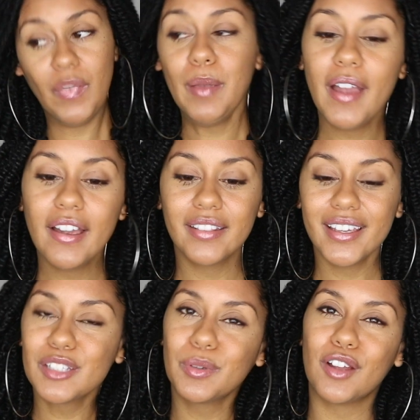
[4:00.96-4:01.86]
Maybe
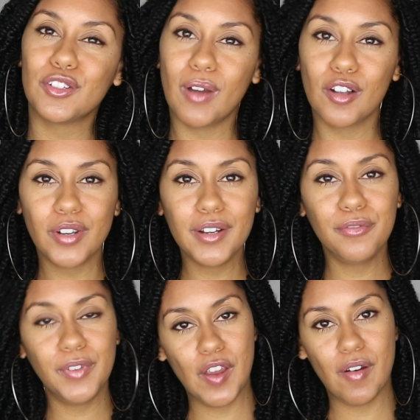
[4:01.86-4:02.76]
that's what I'll do. I'll try to
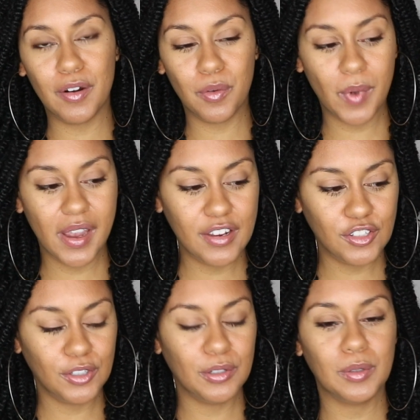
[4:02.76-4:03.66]
figure out a way
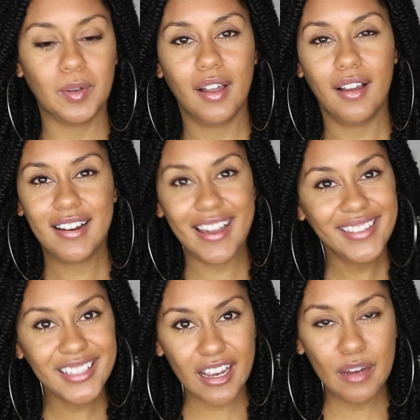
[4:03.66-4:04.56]
to
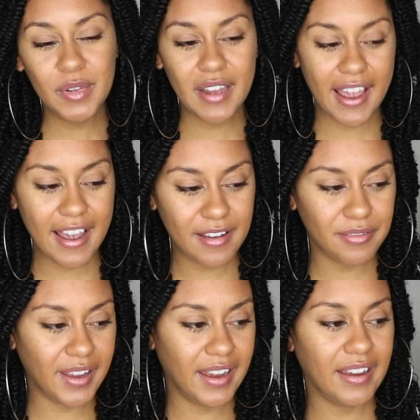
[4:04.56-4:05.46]
cut the time in
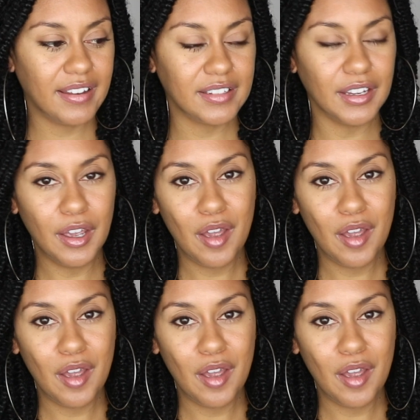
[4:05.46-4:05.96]
half and